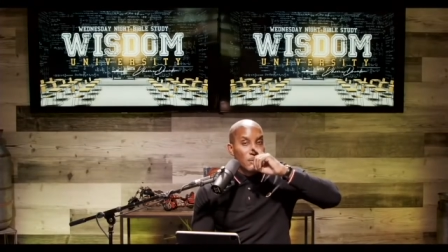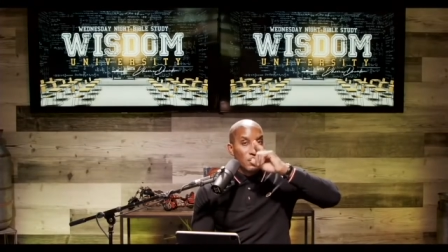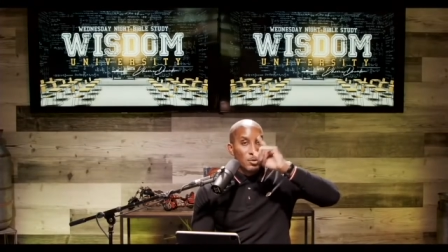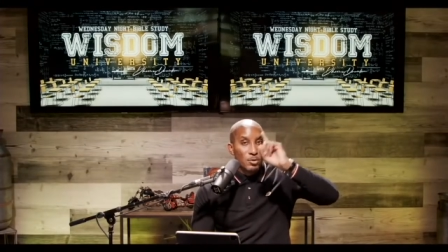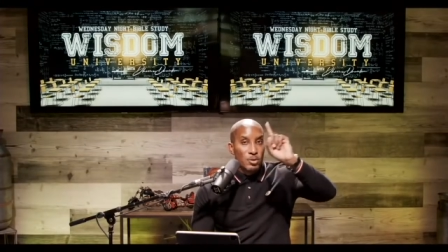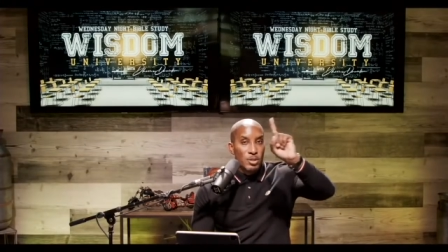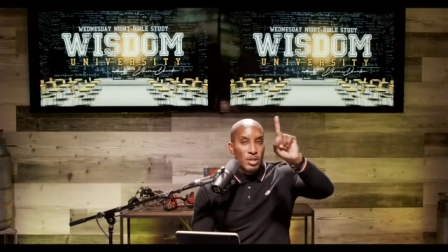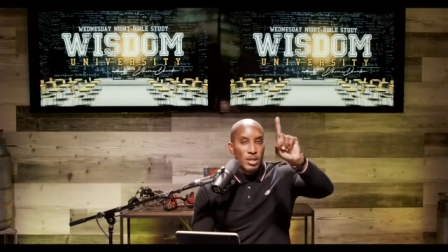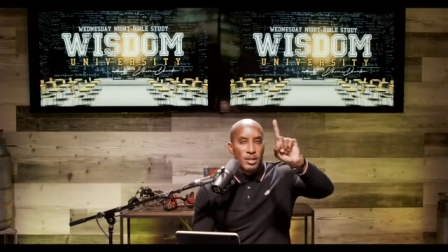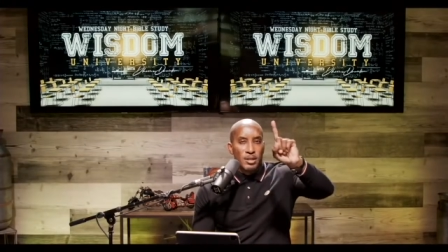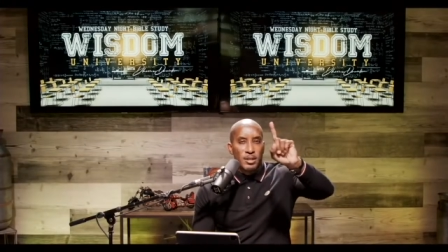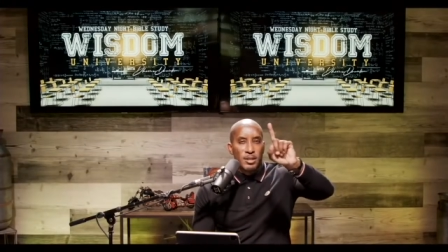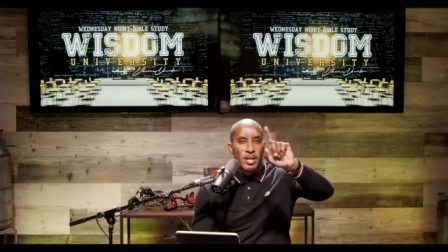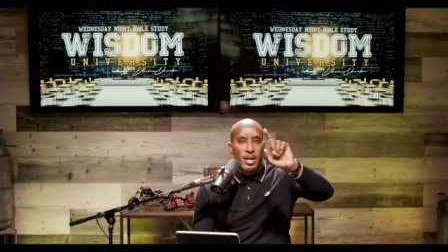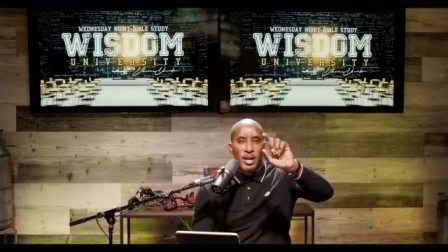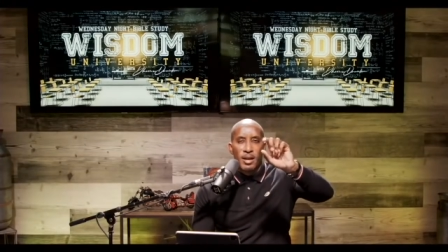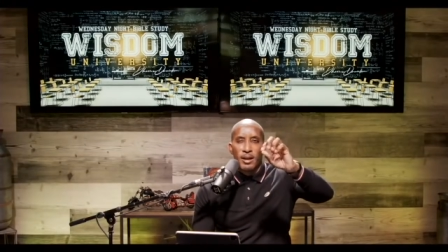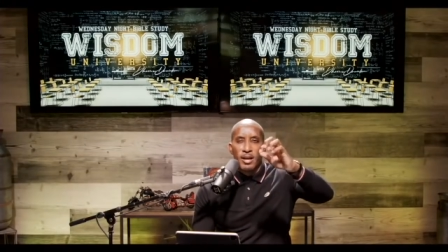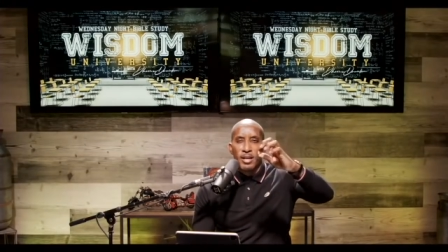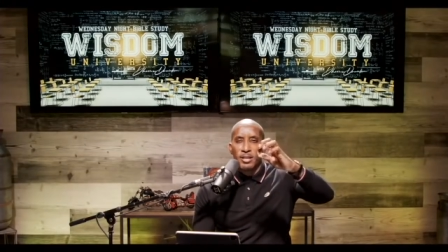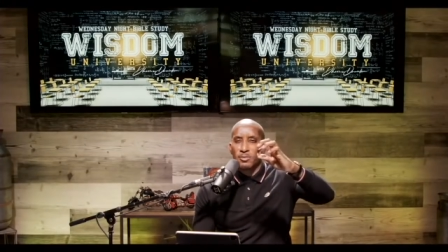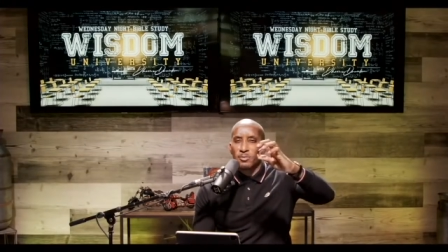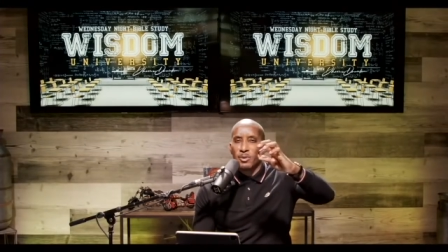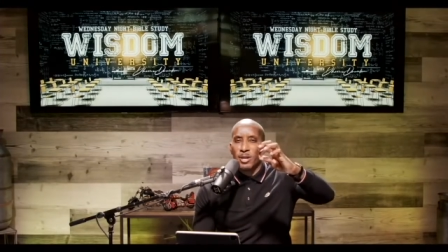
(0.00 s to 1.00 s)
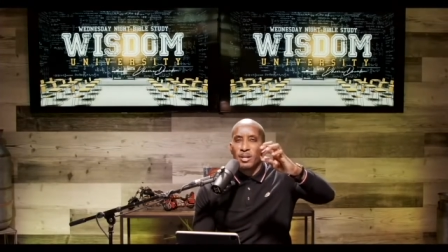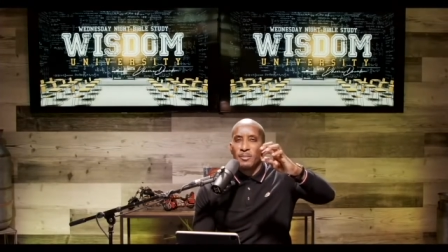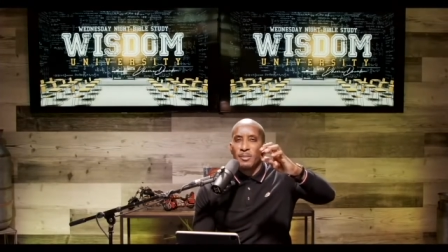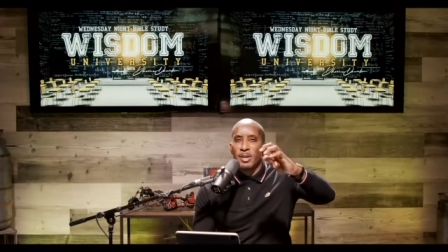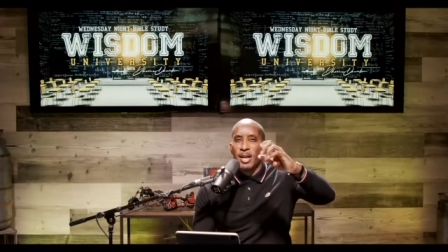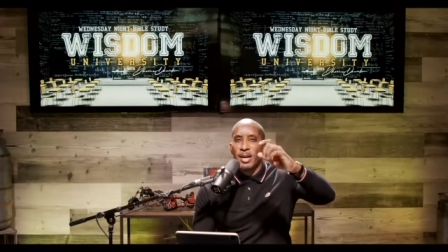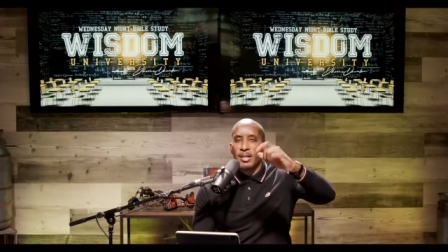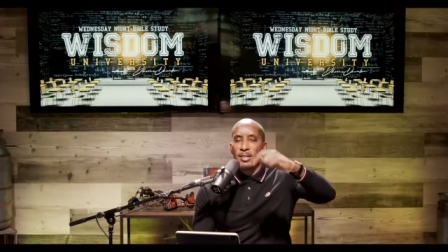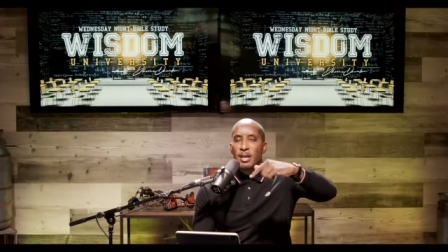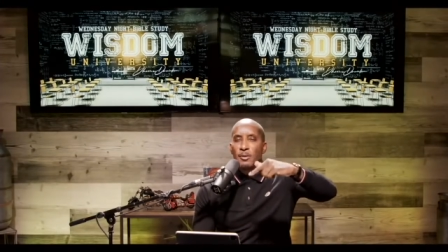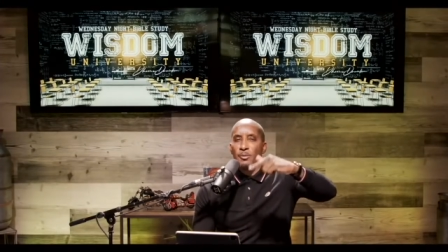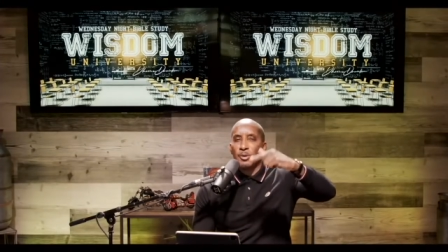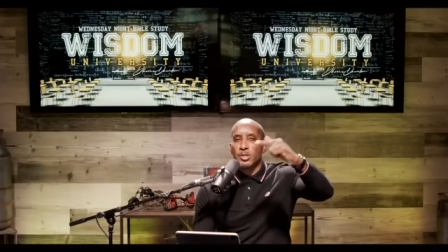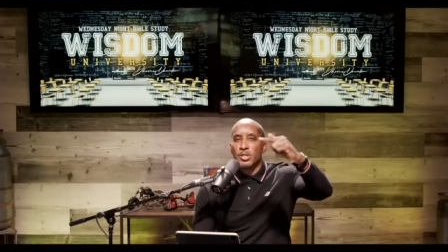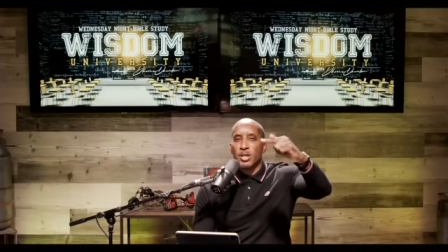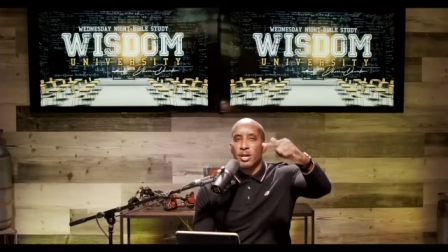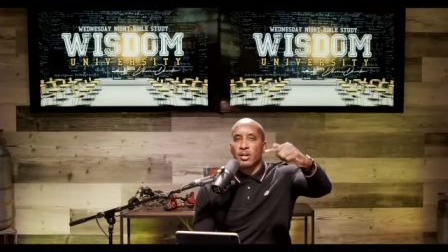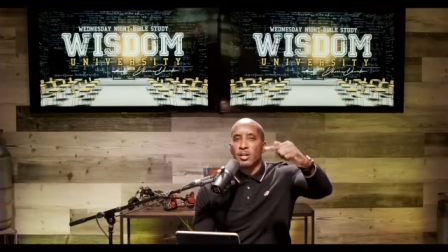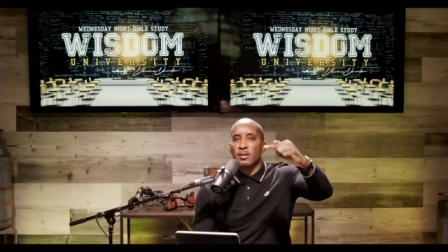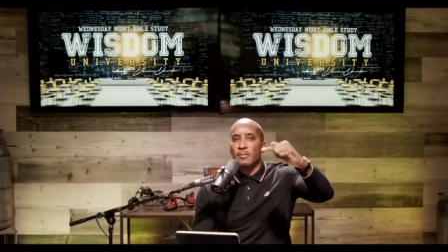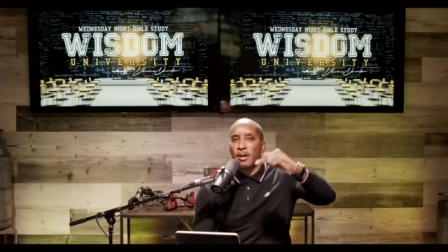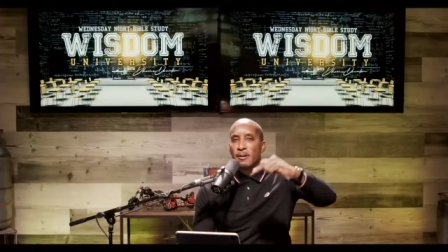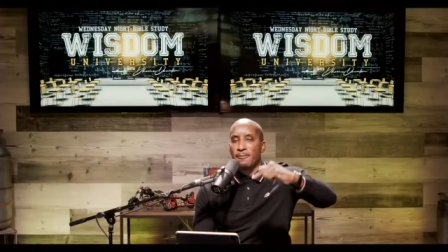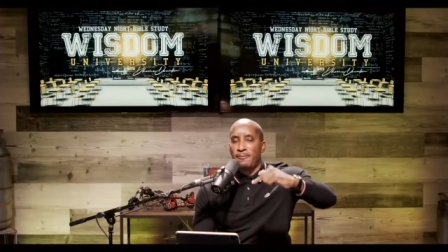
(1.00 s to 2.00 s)
You're saying, Dharius, wait a minute. I thought we were
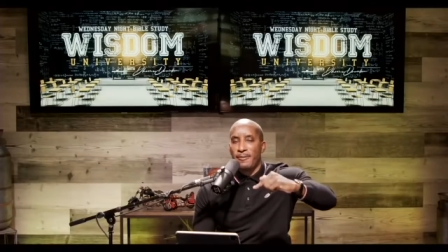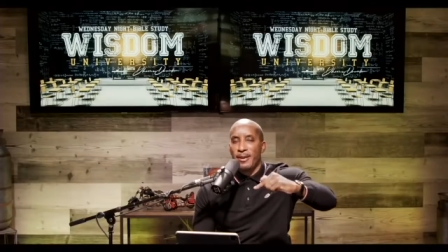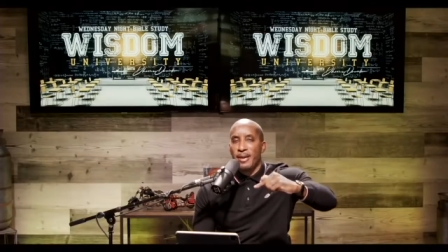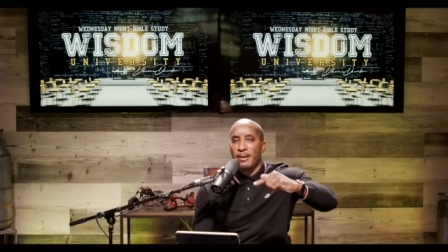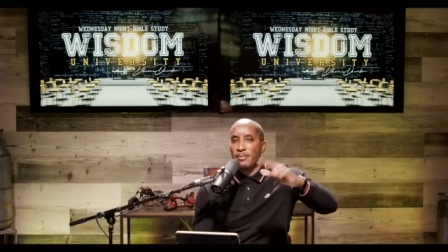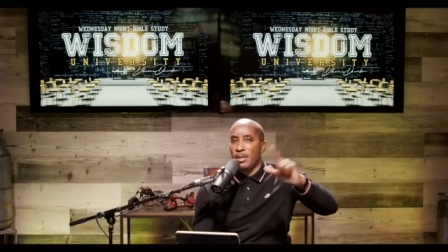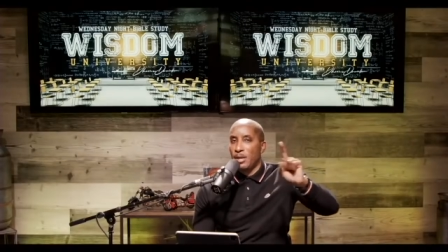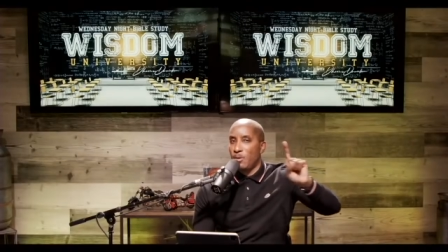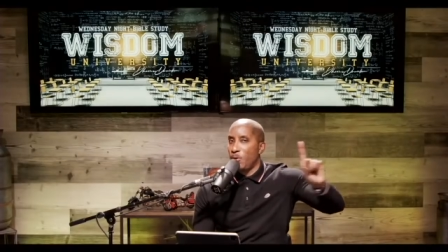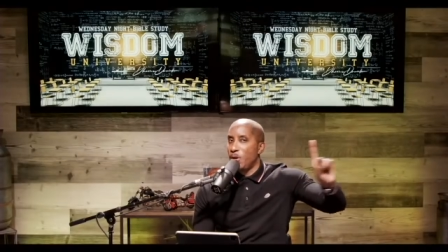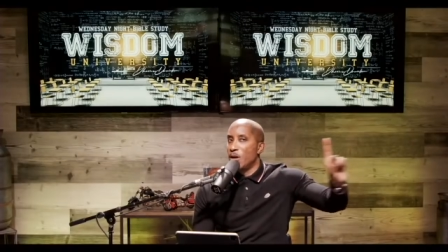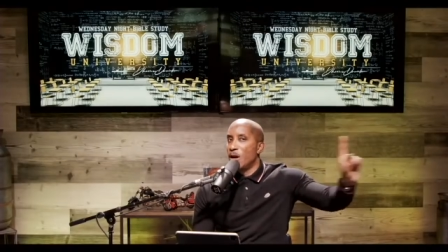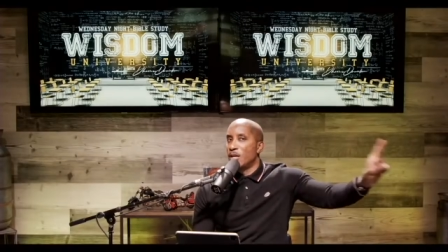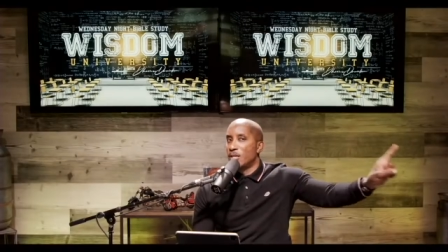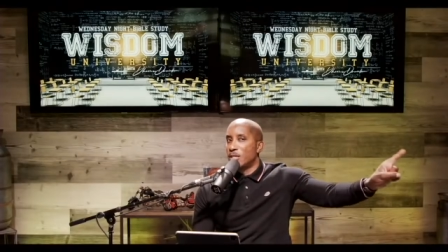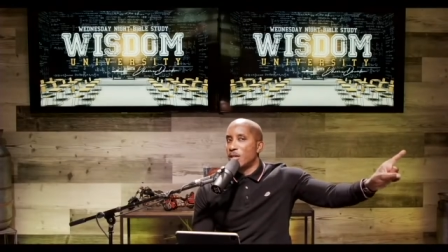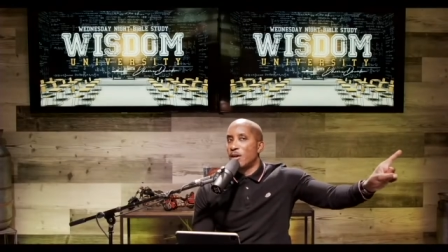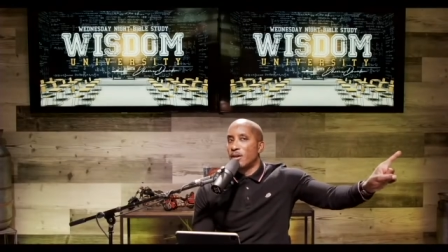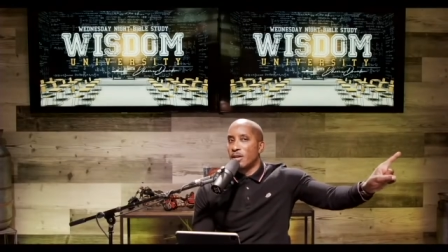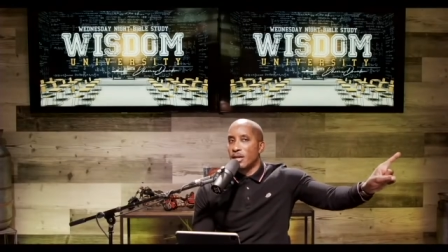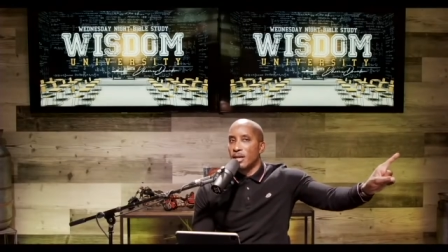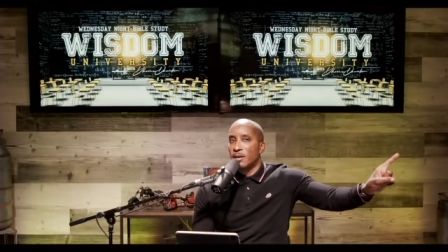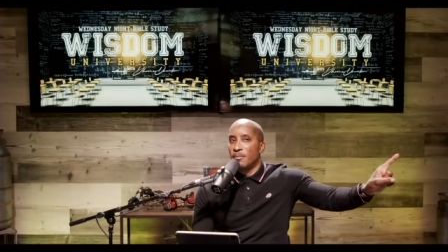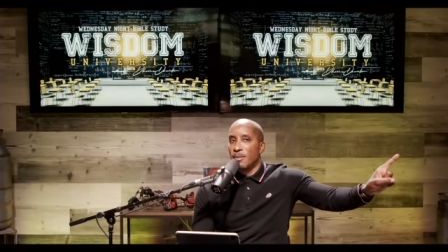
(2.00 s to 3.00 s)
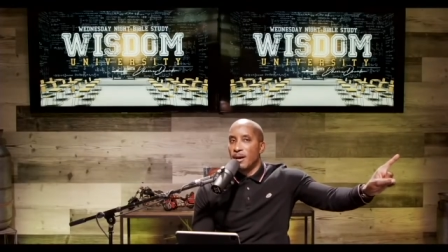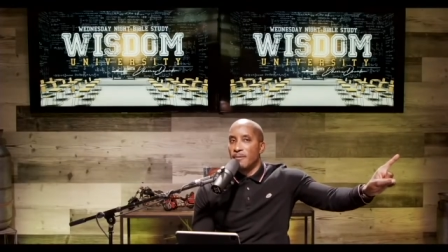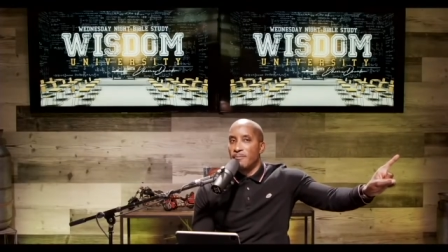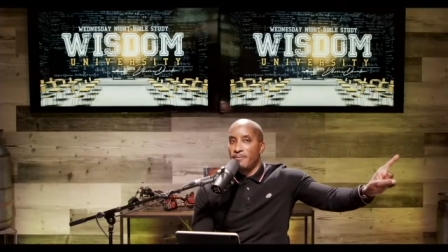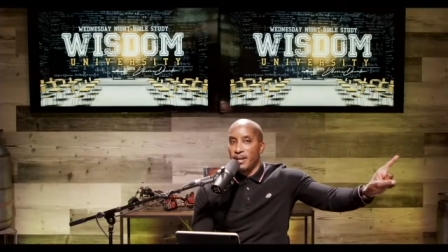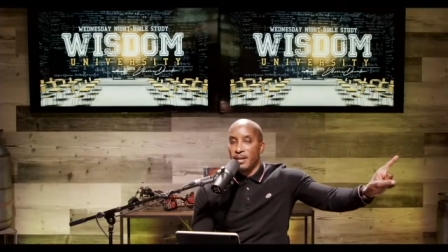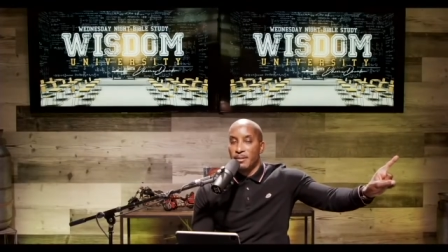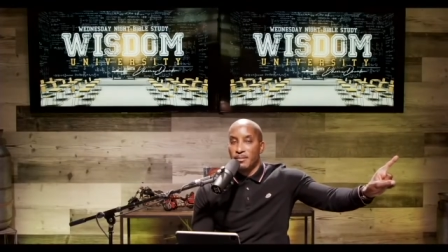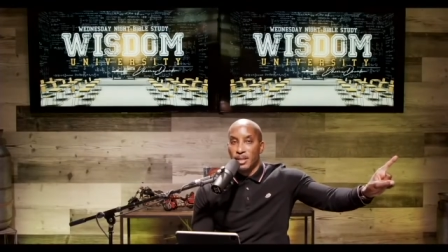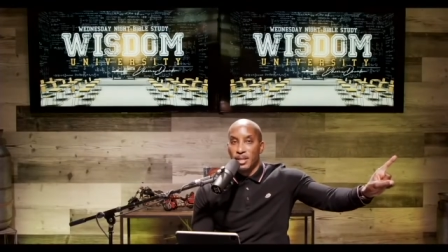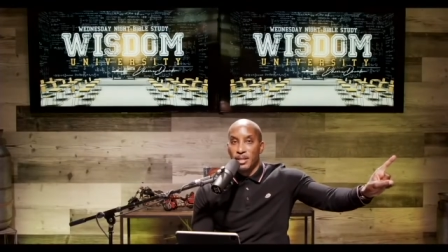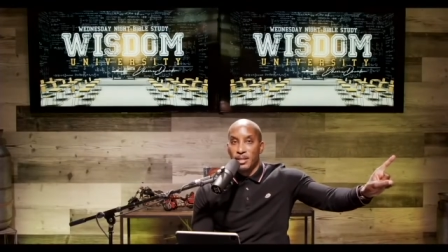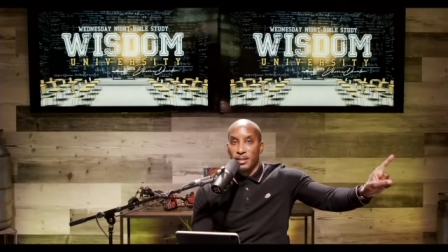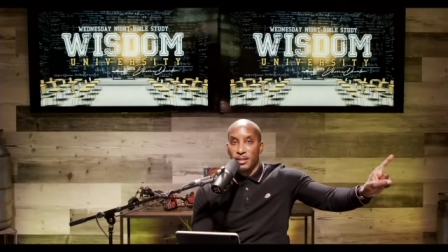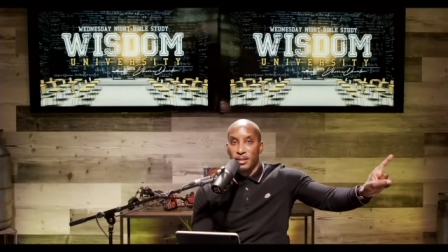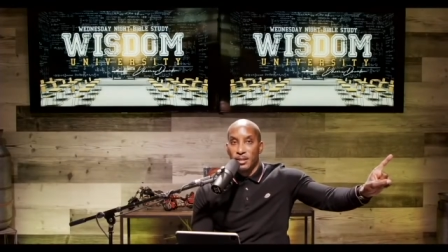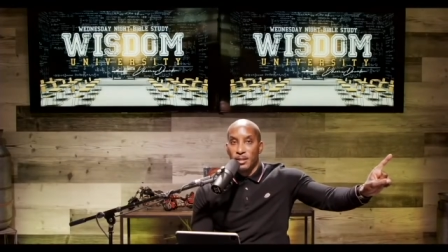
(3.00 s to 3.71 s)
talking about family. We are talking about family.